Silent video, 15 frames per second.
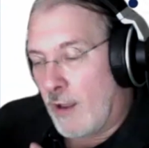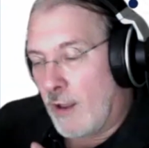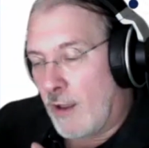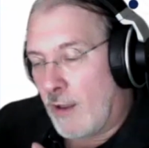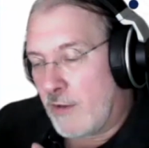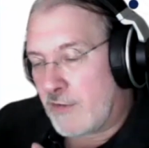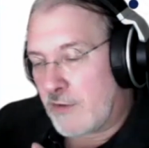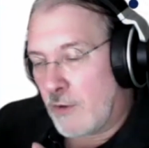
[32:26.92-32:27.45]

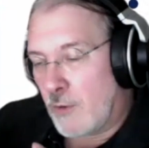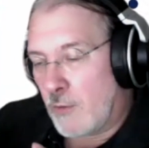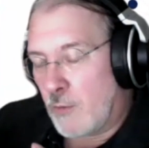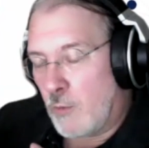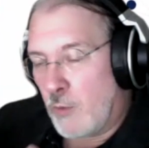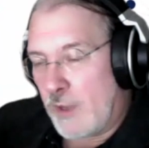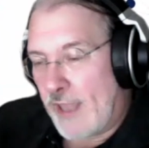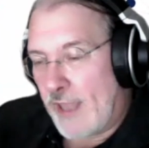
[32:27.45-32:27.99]
So
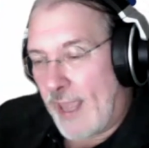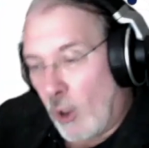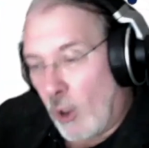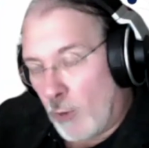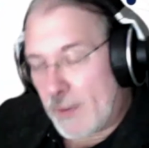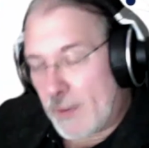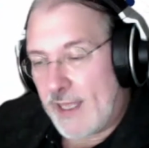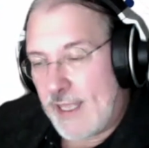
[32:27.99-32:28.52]
we
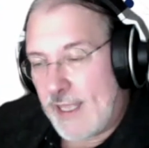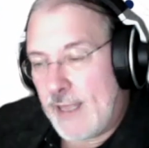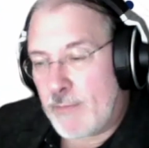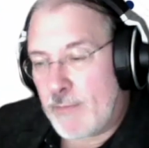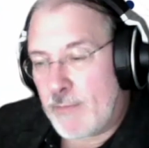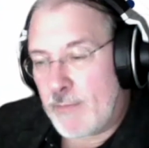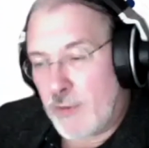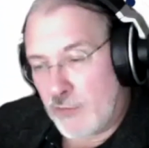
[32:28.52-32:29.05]
help
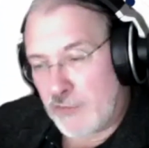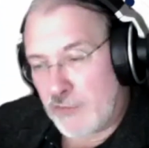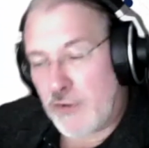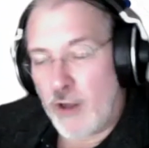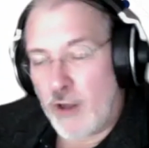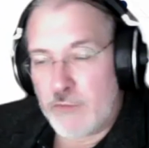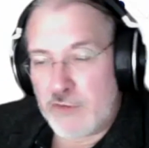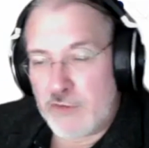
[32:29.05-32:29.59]
keep those
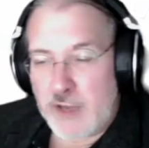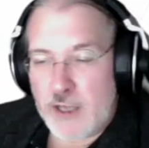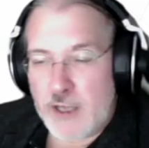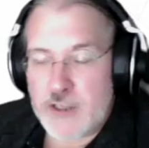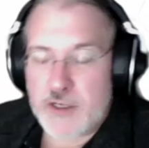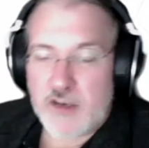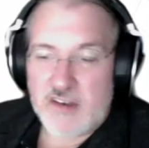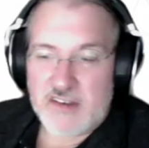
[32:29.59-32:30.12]

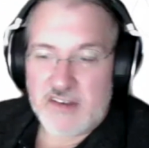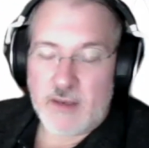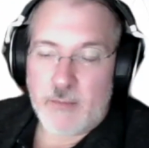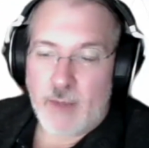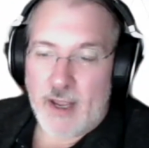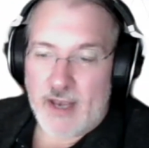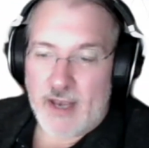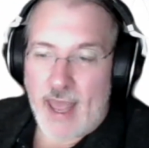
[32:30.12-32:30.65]
conversations that
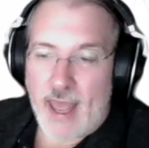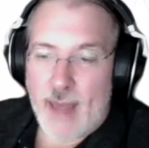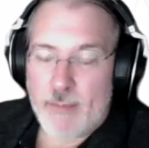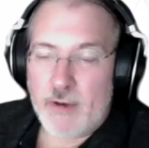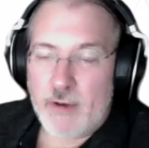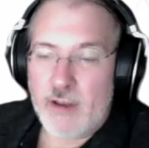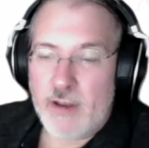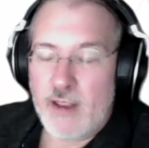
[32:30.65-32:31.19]
might
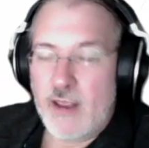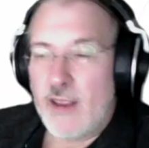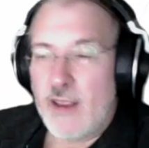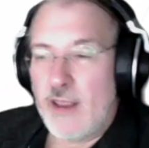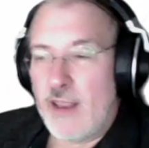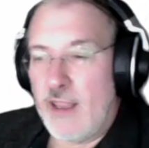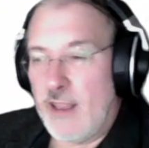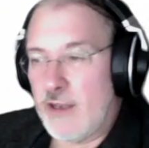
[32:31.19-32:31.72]
happen
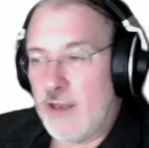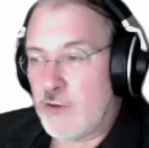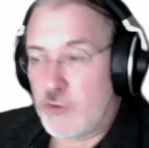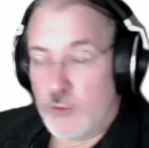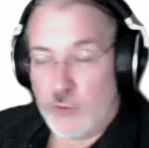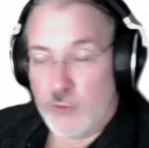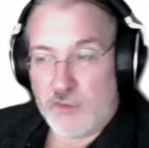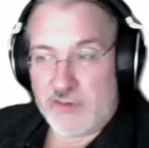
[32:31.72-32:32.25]
in
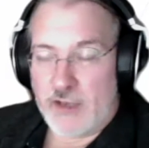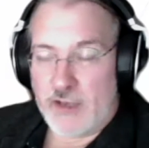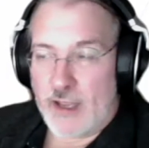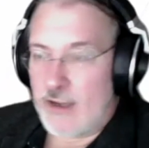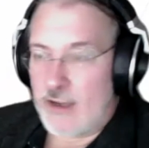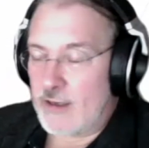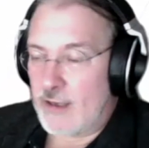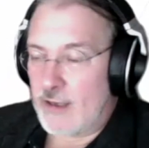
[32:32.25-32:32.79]
tools
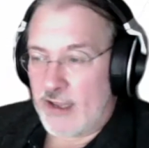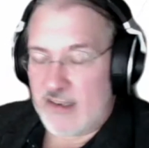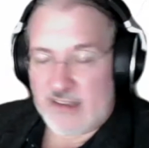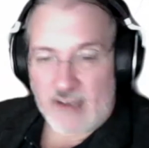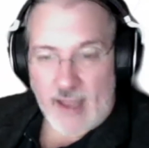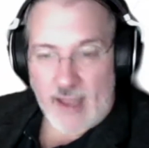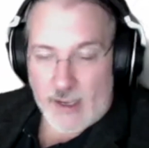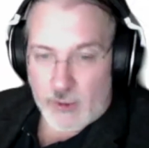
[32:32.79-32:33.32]
like
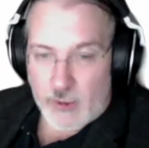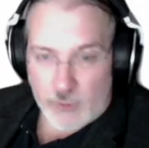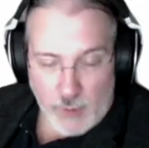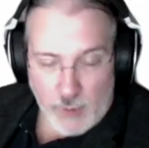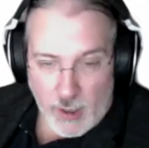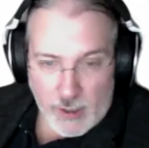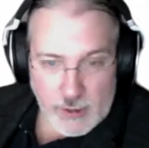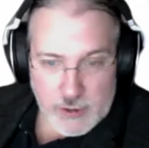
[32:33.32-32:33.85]
Slack or
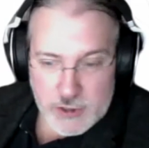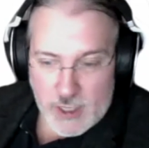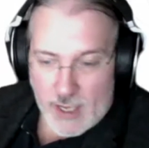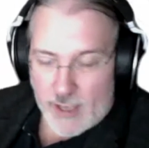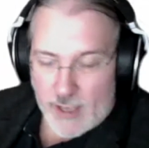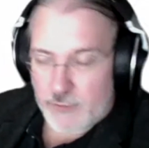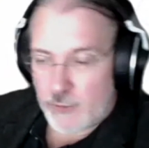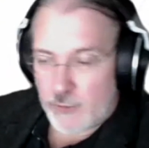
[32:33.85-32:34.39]
Rocket
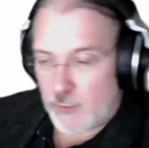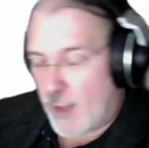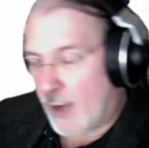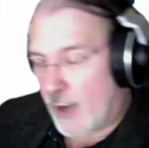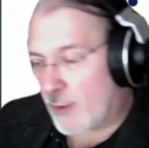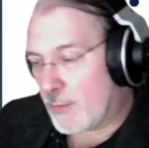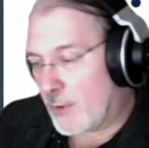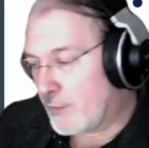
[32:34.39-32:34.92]
Chat or
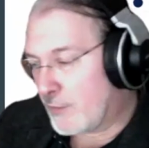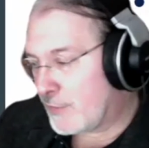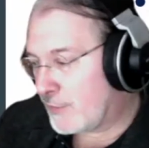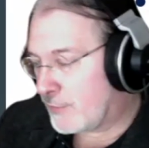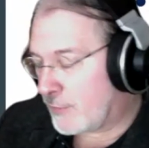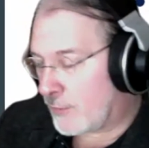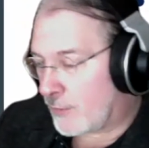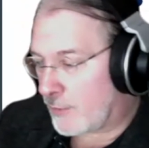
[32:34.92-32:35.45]

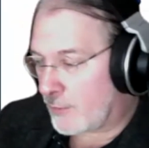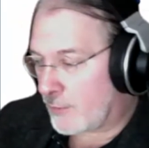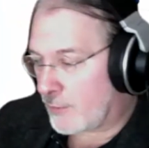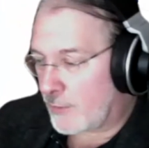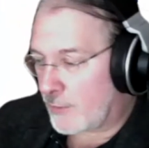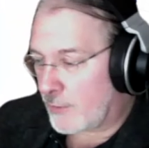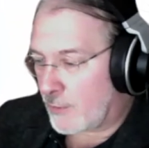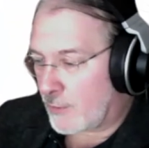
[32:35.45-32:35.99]
Mattermost
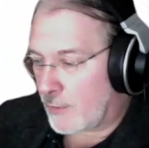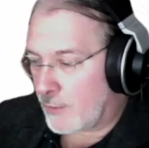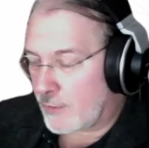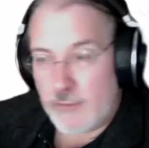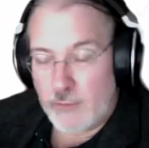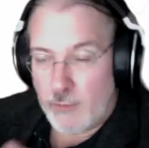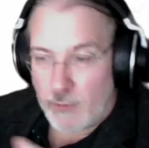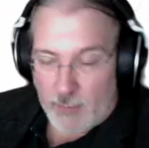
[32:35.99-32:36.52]
or
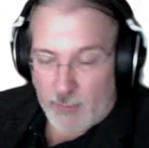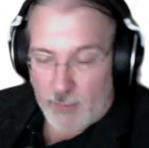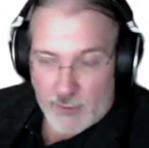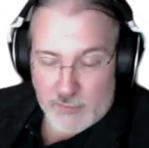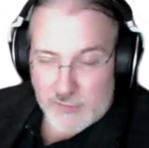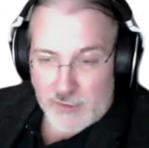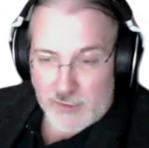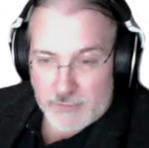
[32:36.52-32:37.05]

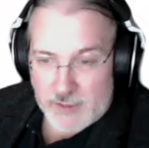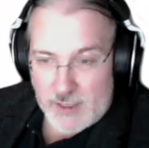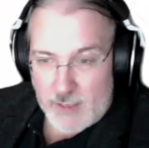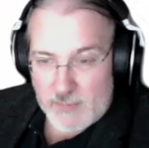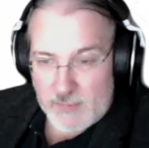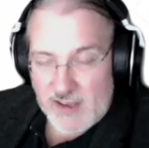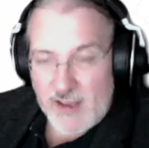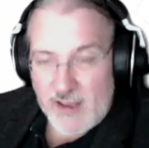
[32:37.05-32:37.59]
Microsoft
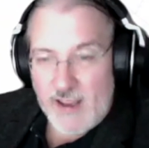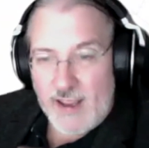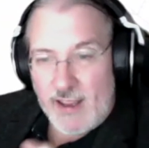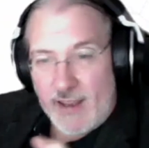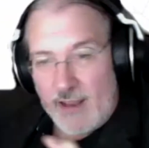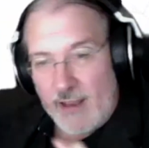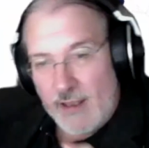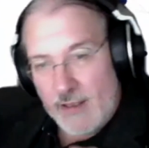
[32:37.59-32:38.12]
Teams
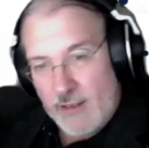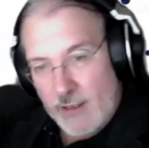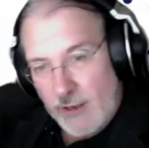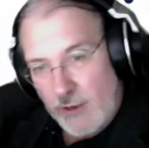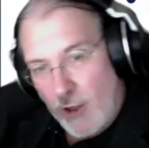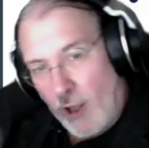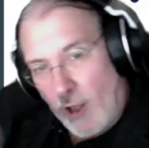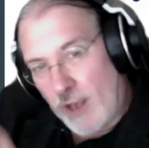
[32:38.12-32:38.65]
in the
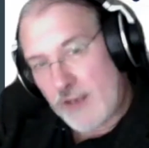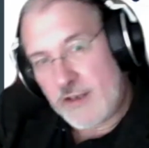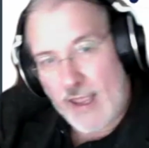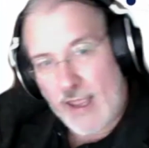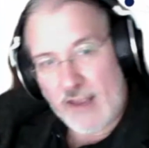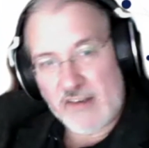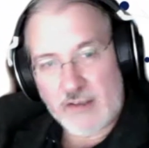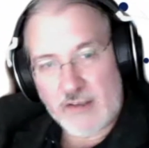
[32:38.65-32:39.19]

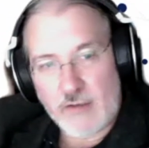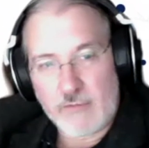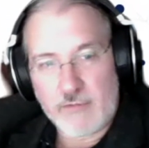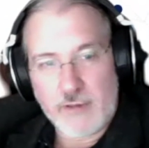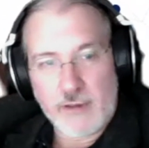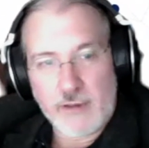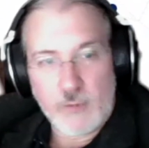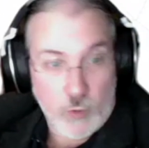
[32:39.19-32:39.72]
context of
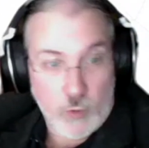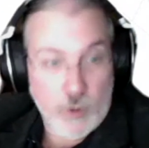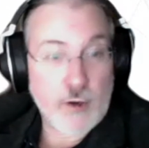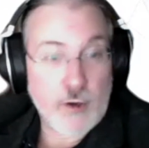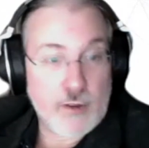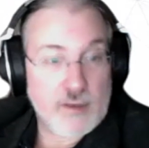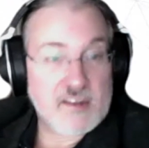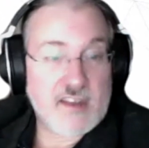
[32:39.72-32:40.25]
the work
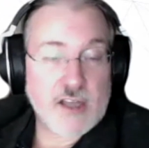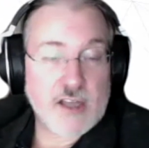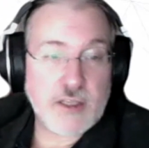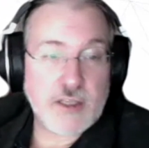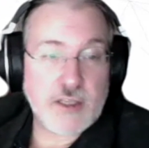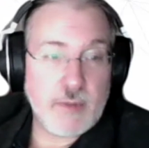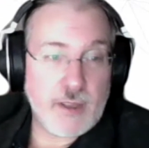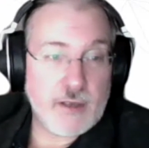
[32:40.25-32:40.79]
that's
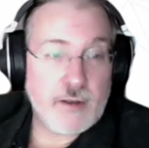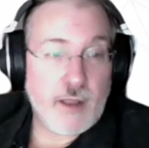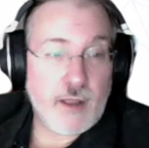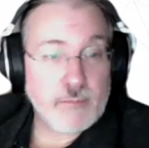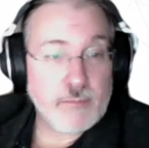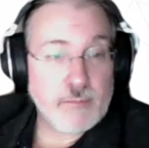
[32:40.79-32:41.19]
actually being done.